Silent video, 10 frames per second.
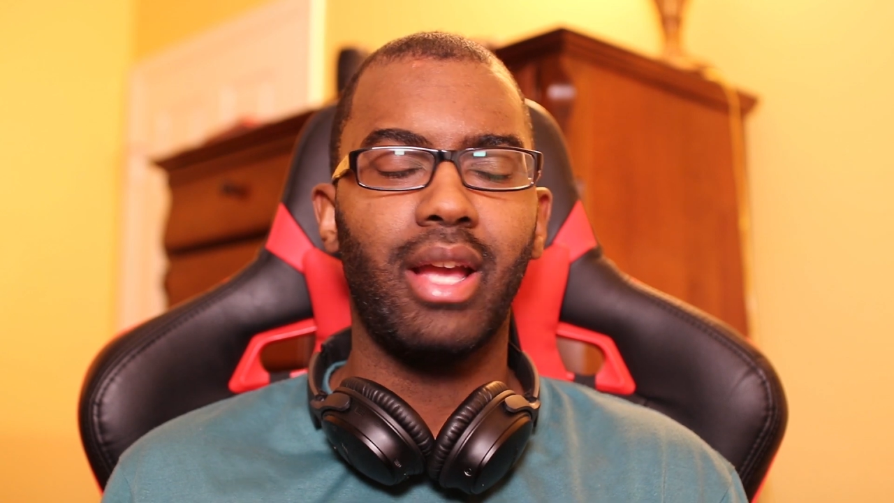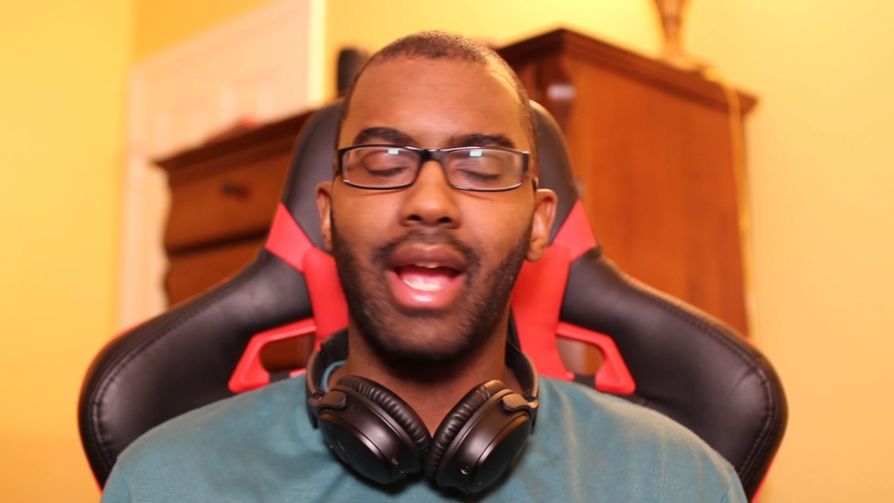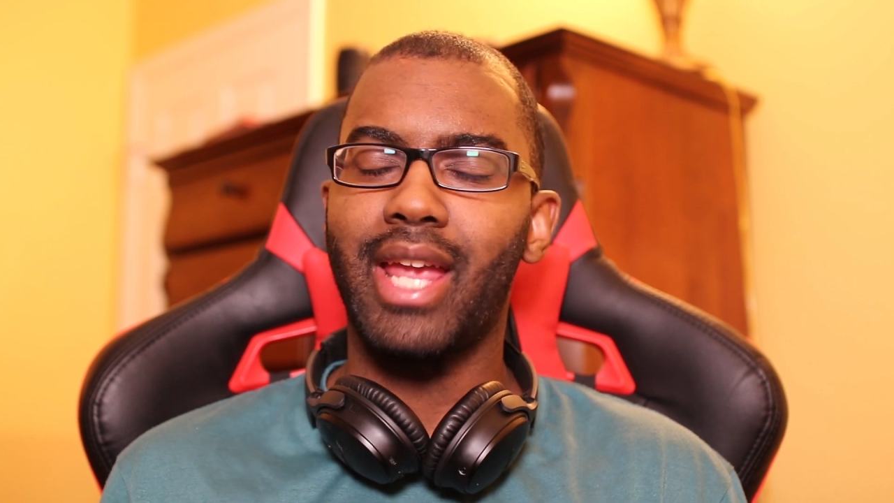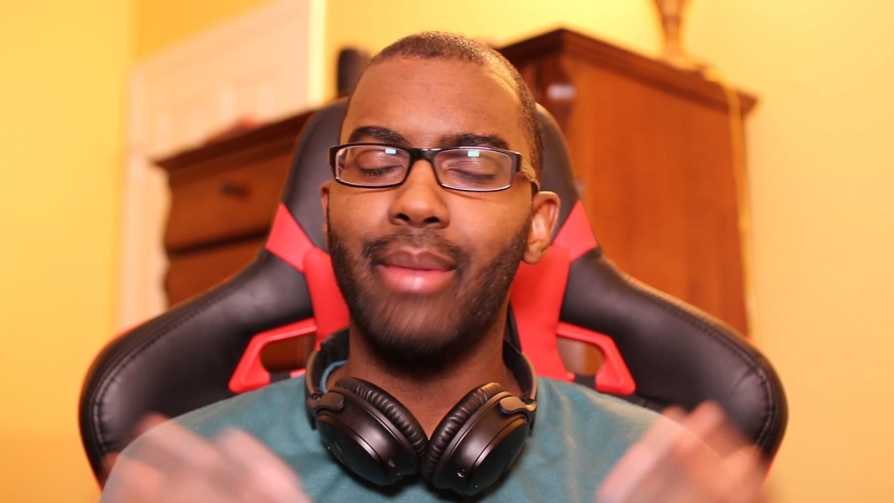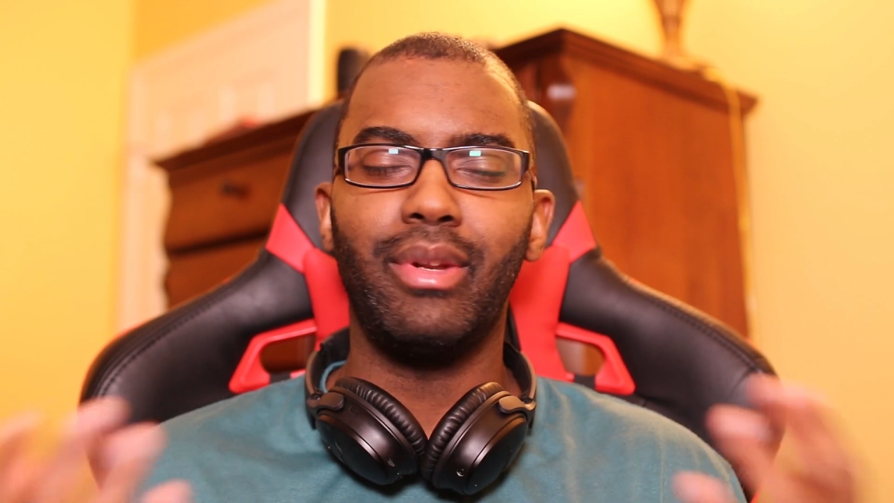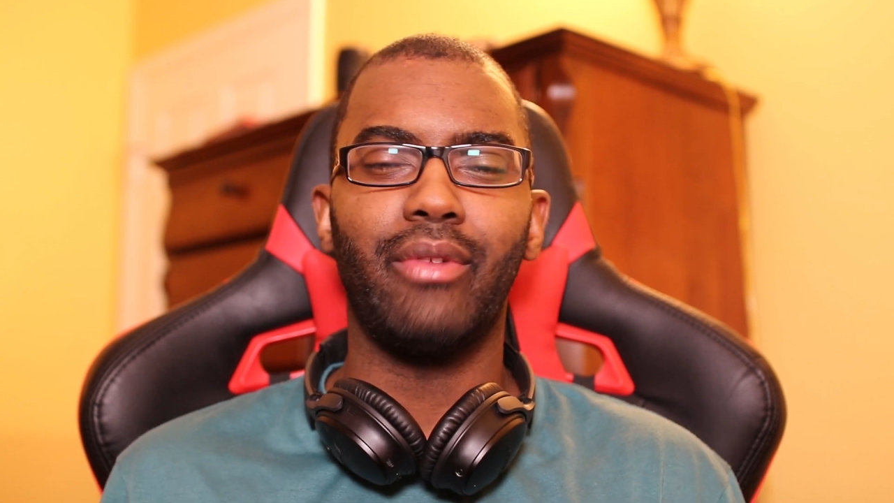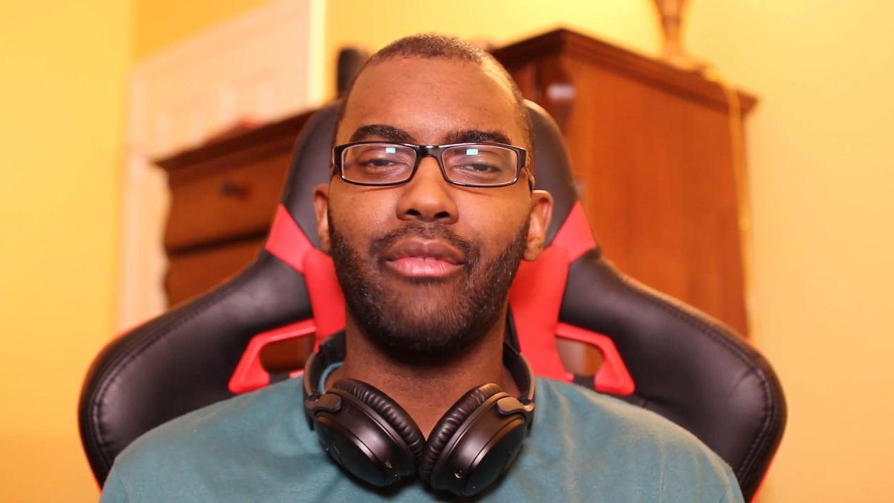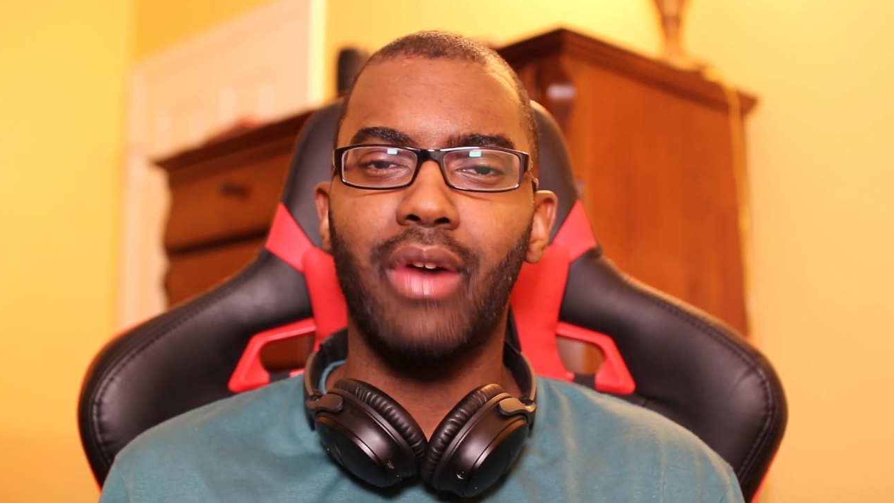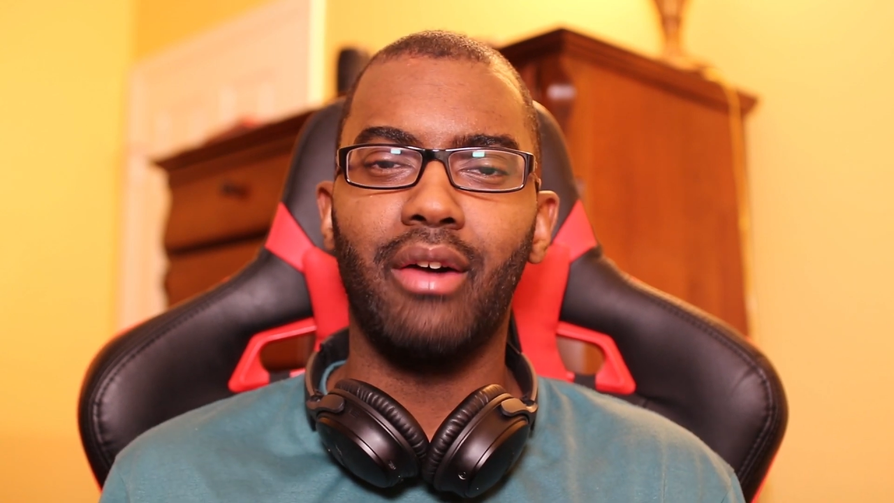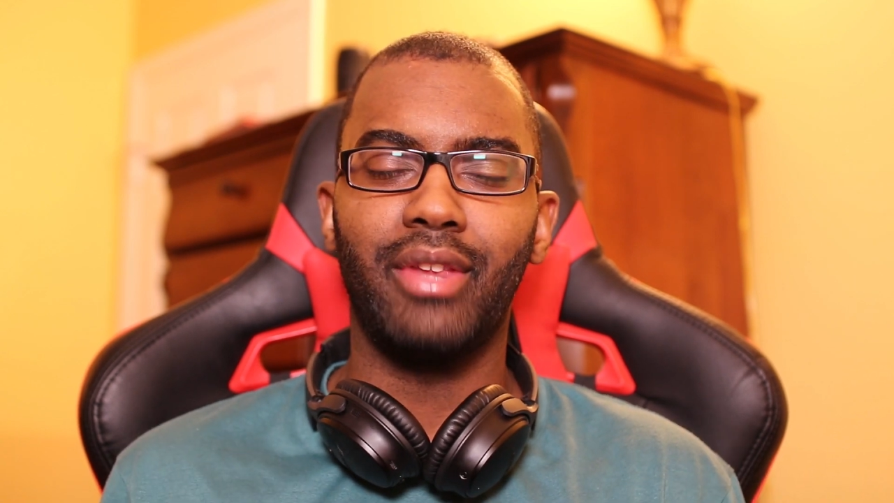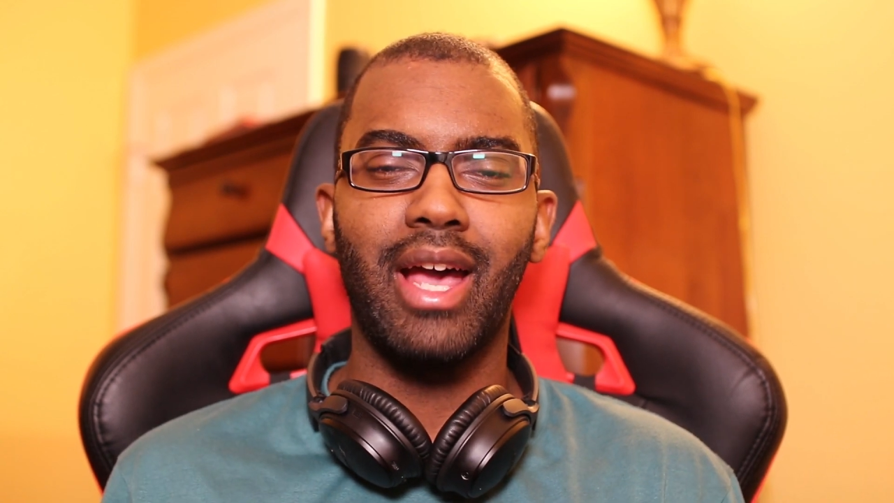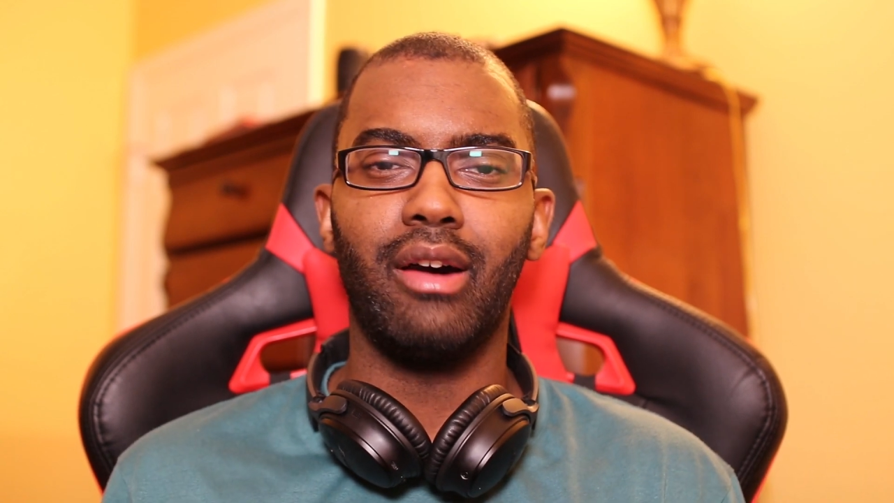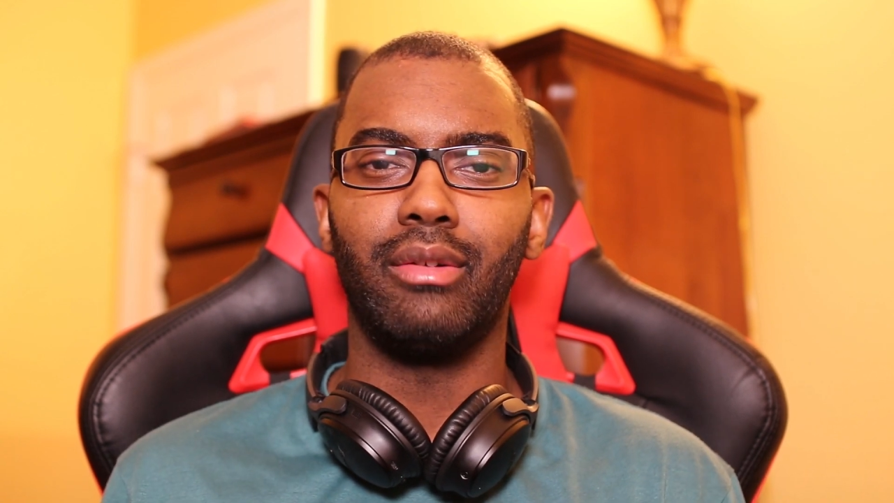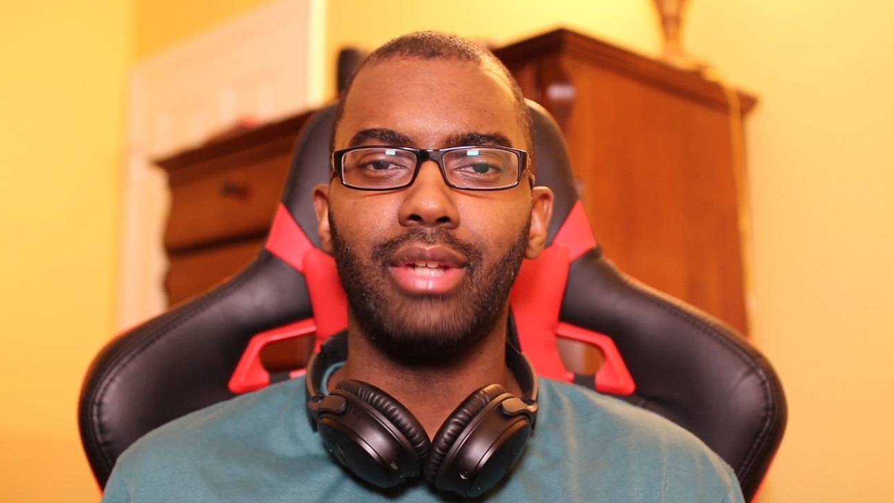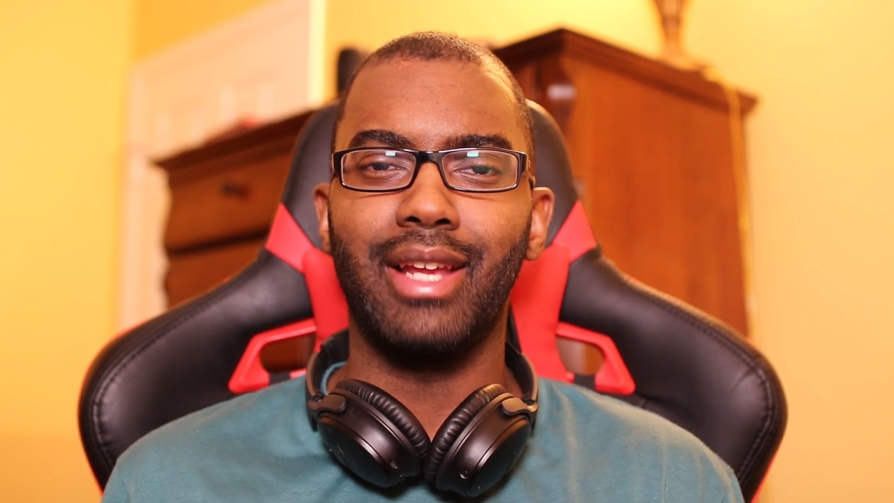I can't believe I found
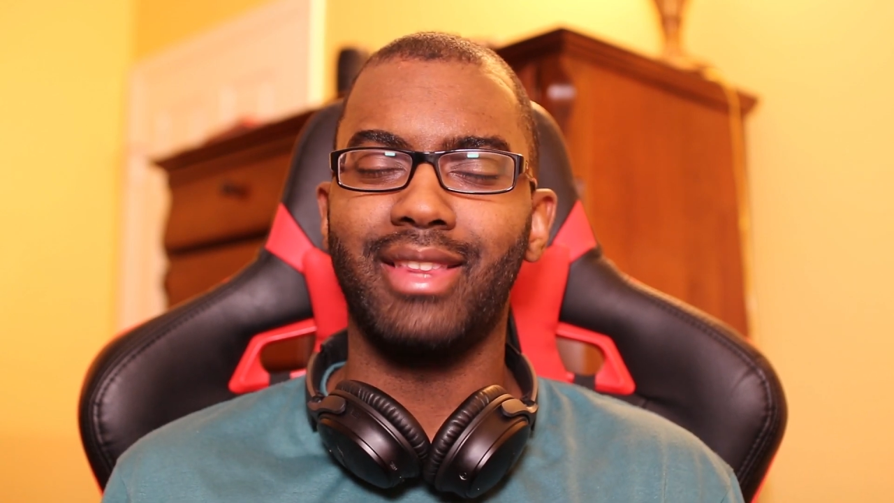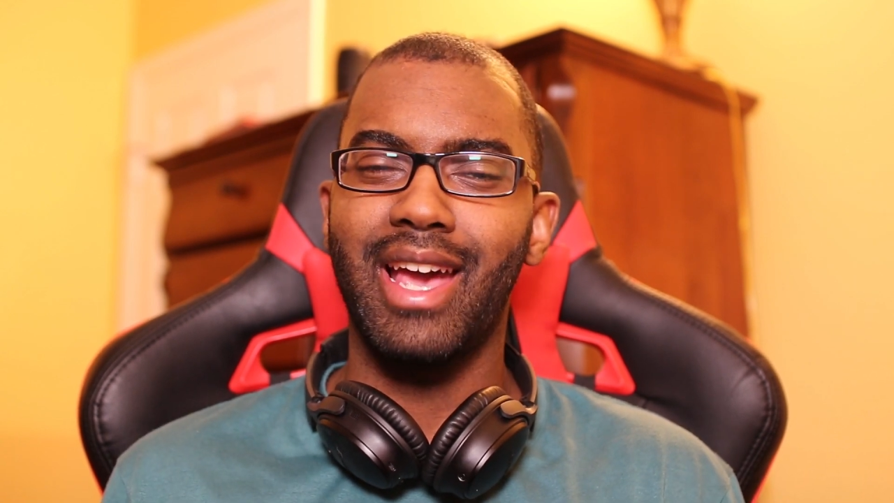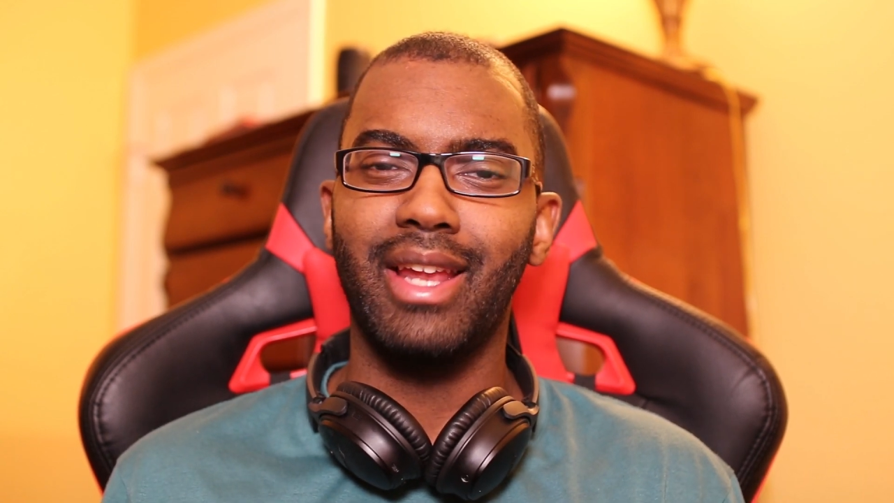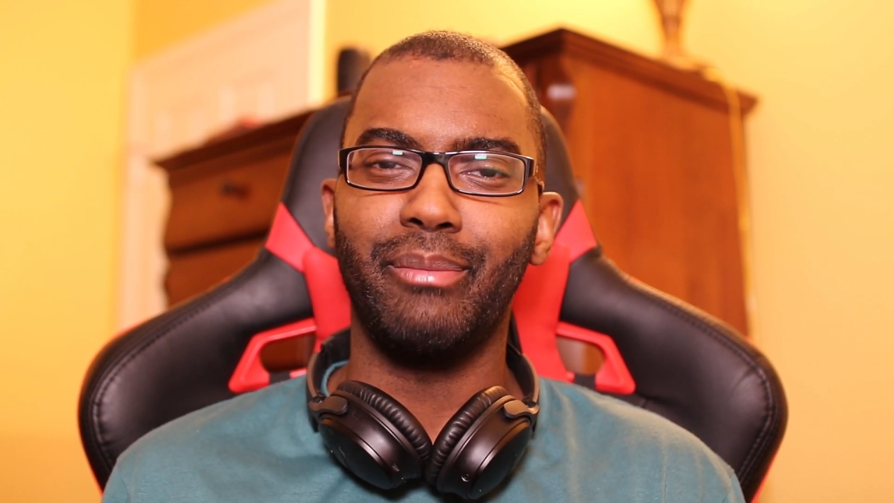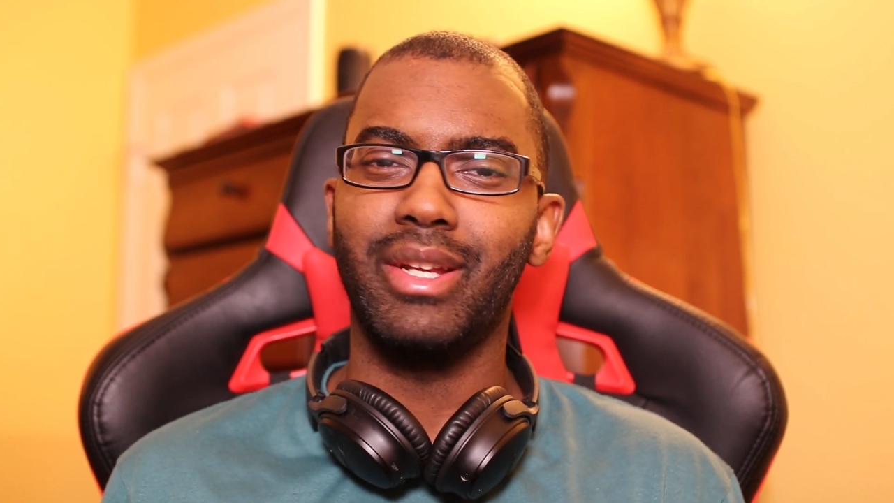out like that,